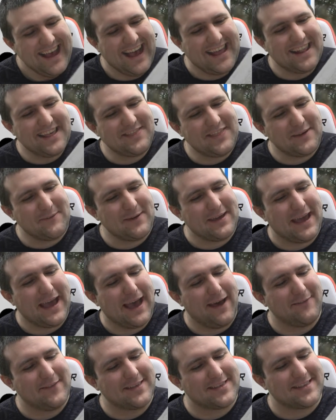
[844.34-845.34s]
I don't think we
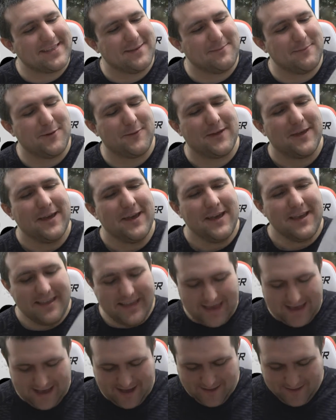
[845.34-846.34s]
have this in the movie.
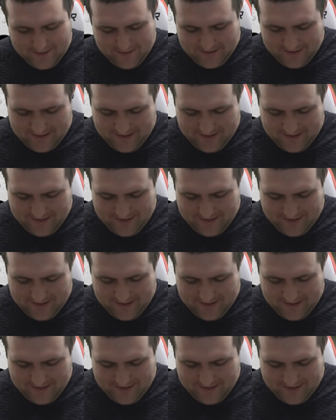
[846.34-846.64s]
Yeah.